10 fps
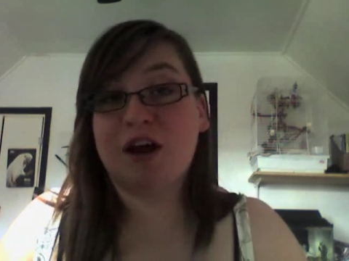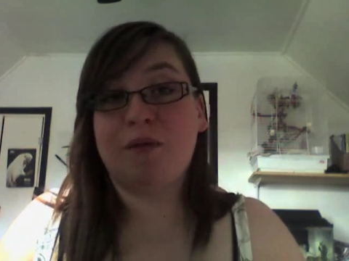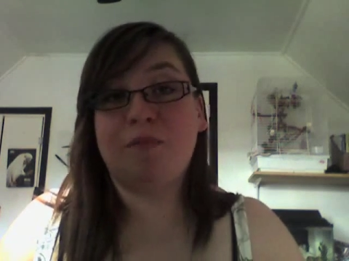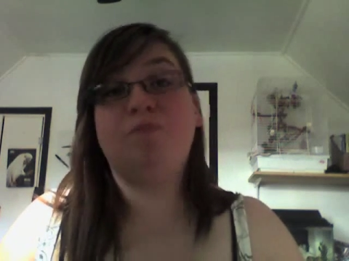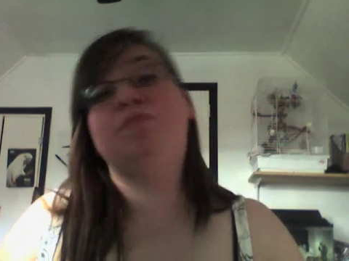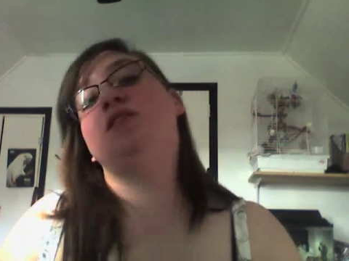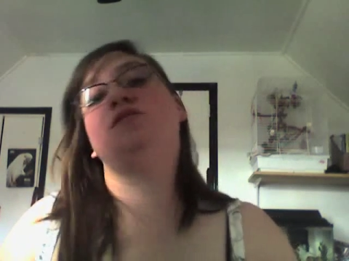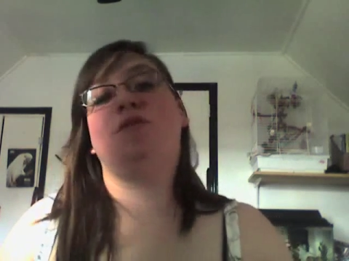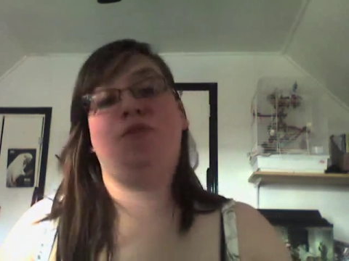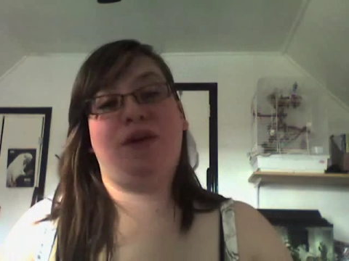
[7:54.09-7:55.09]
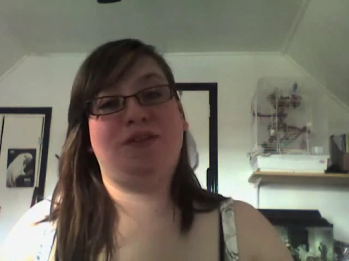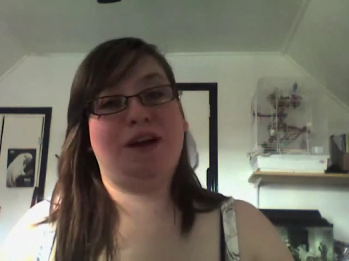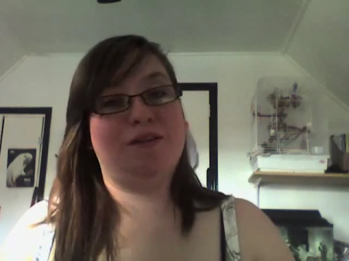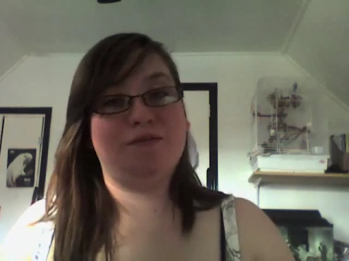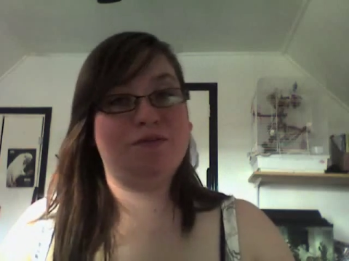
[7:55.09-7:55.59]
and please don't think
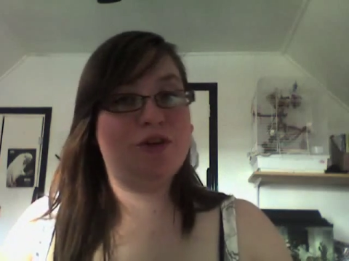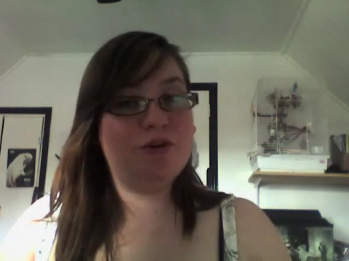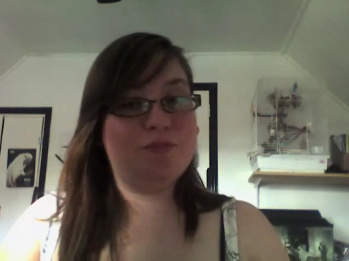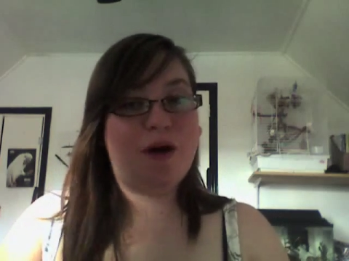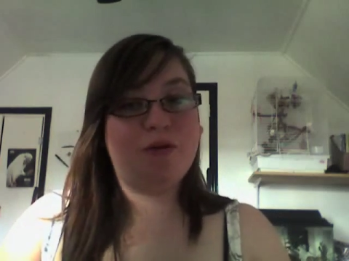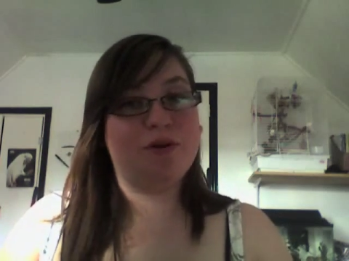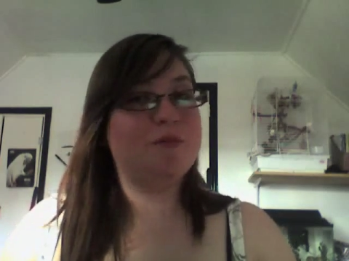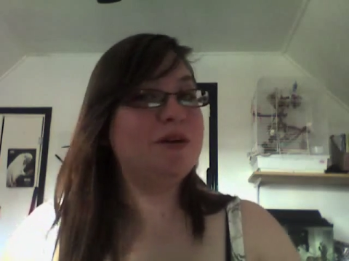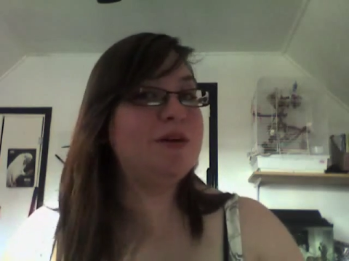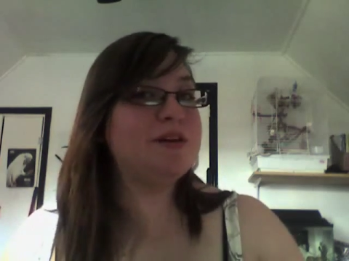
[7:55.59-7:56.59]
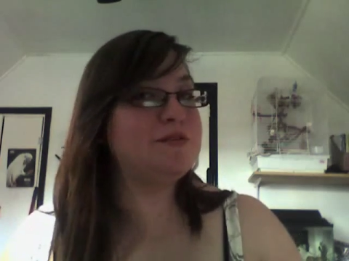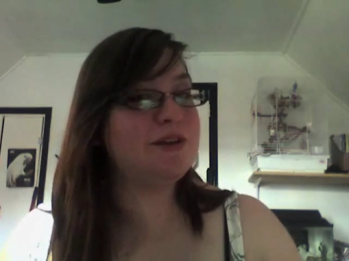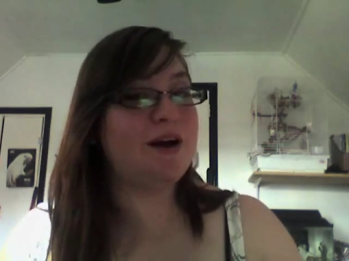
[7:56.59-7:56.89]
that you're bothering me because